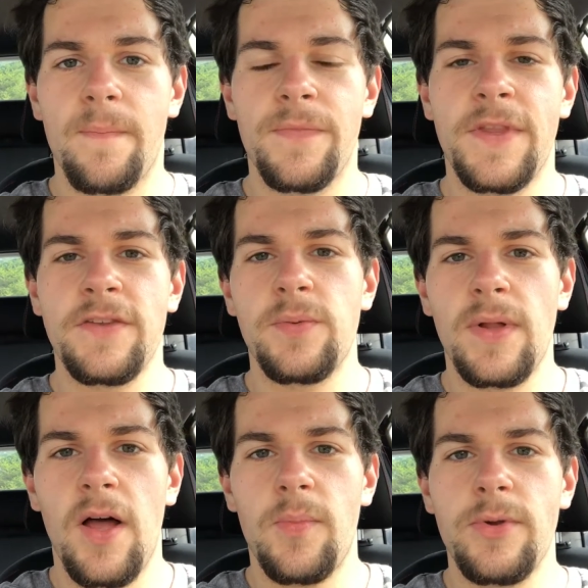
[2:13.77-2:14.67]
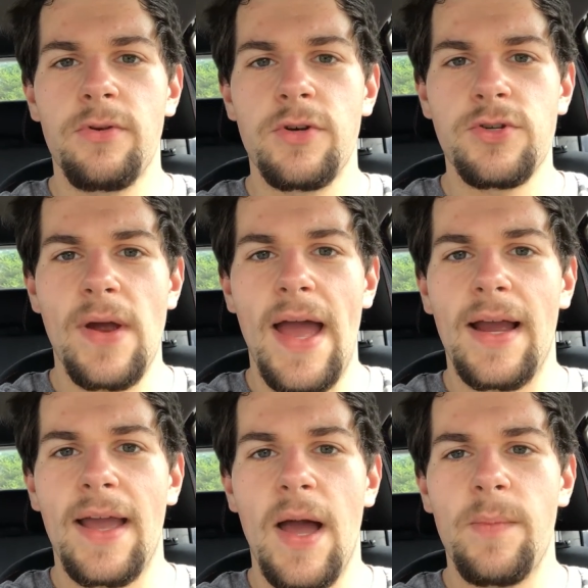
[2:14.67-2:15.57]
This will help you to track
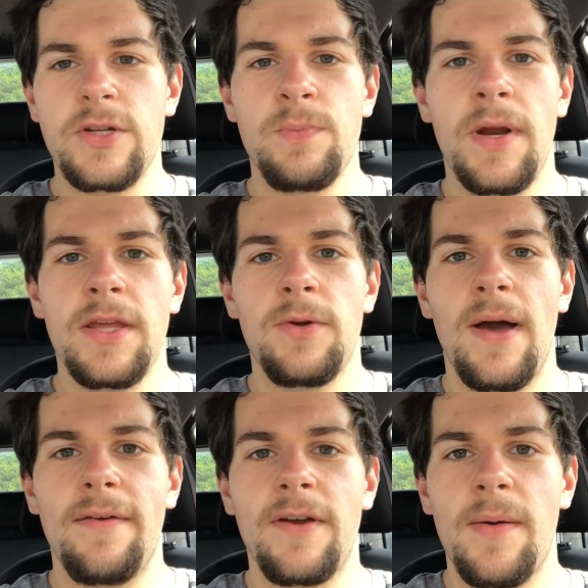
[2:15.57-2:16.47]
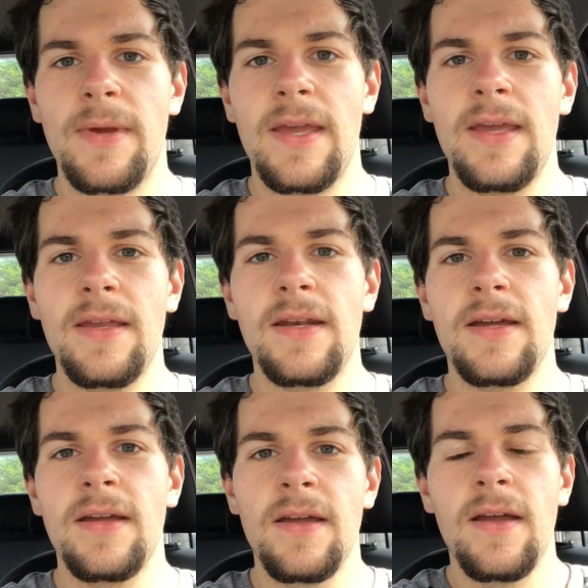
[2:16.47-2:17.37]
how much money you have coming in,
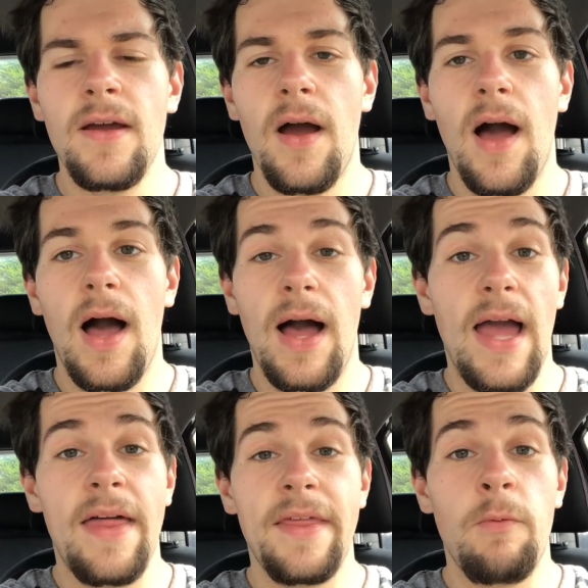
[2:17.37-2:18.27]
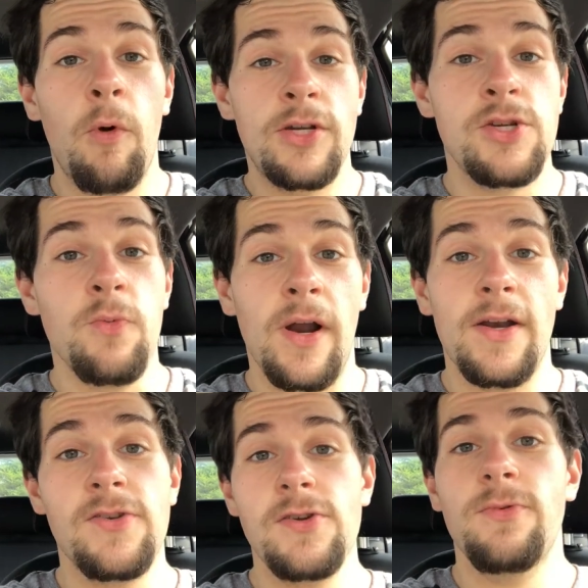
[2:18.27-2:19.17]
and then what you want to
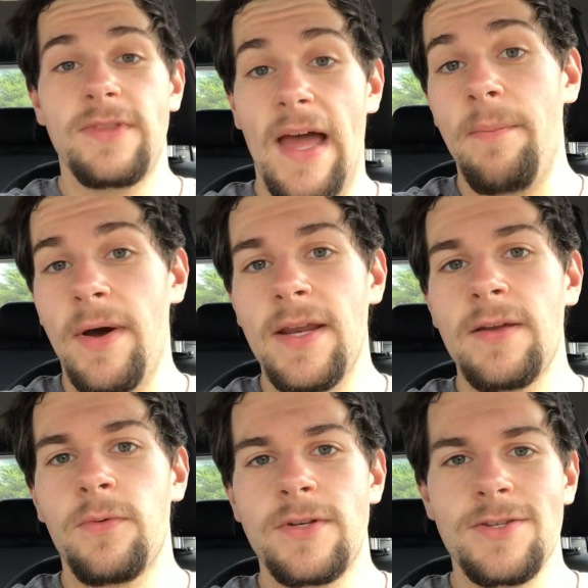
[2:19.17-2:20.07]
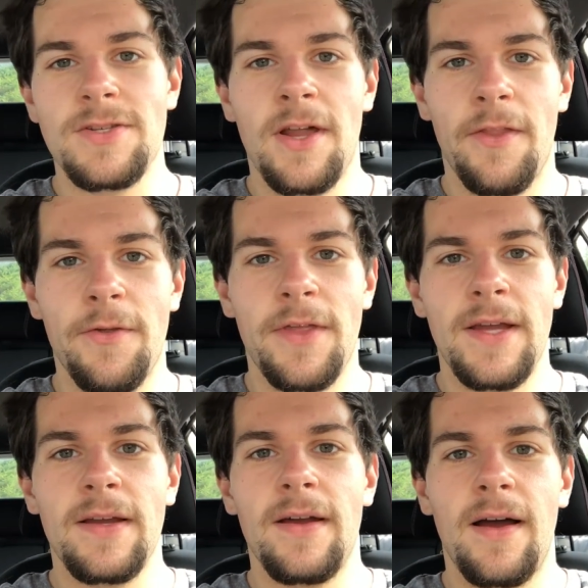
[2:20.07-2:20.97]
do with that money, which is another
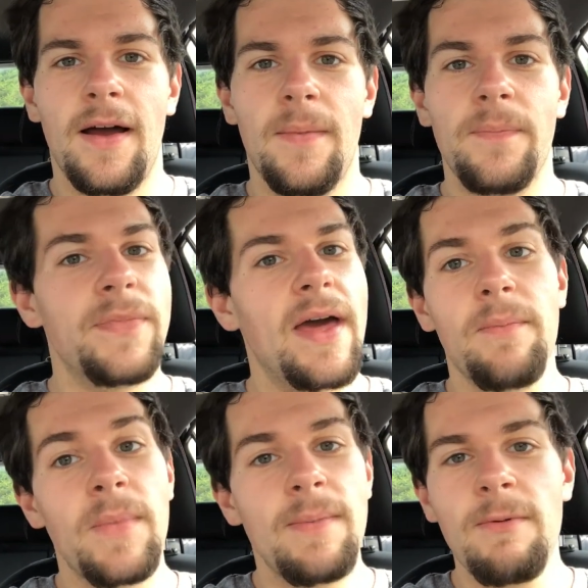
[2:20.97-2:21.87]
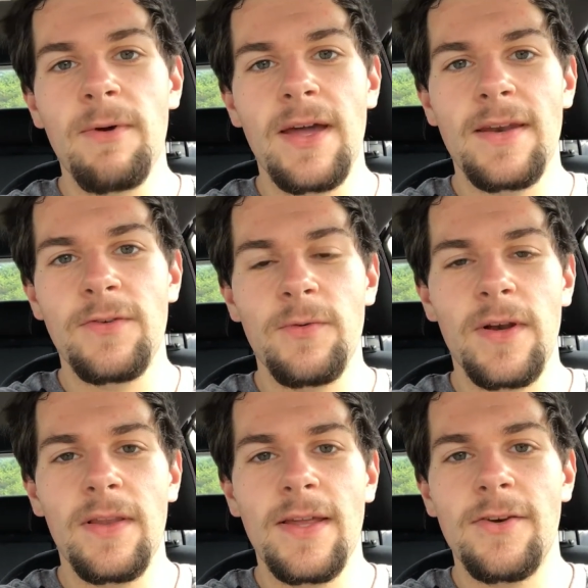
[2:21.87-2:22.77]
thing that maybe we'll get into at a
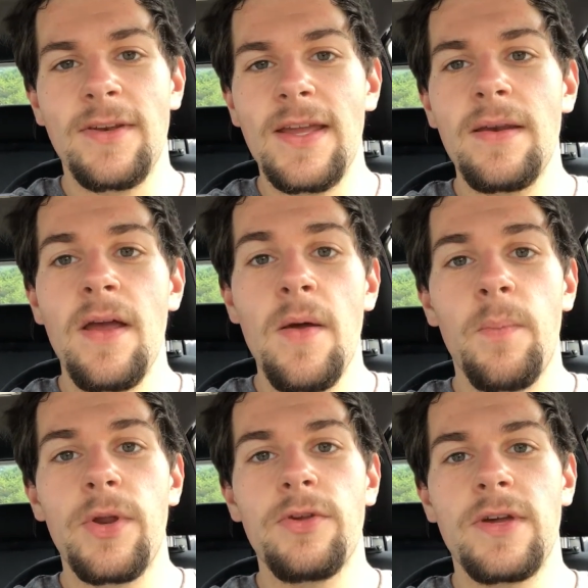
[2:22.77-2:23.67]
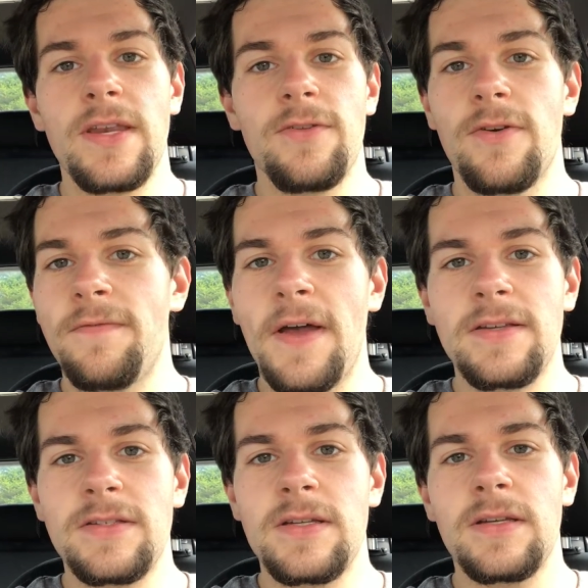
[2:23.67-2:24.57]
later date, but you can either
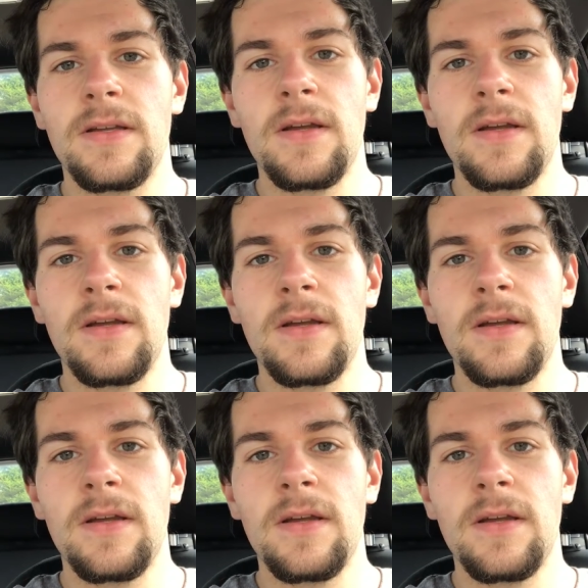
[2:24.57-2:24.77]
invest it,